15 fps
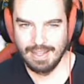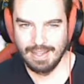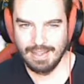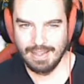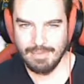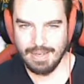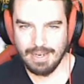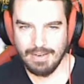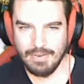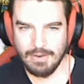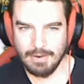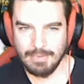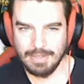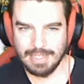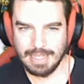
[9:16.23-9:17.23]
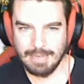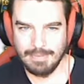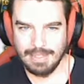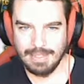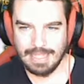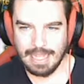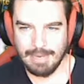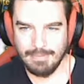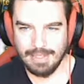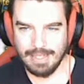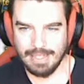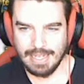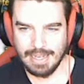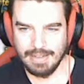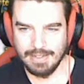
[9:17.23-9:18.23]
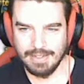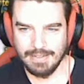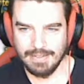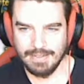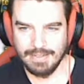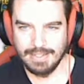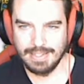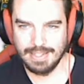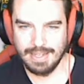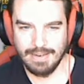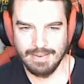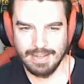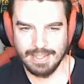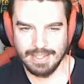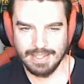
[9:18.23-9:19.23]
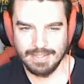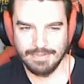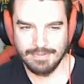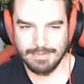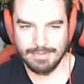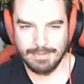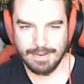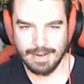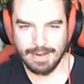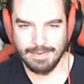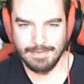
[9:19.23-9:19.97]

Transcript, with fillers: Limited normal summon, 10 million downloads. Here it is, for free.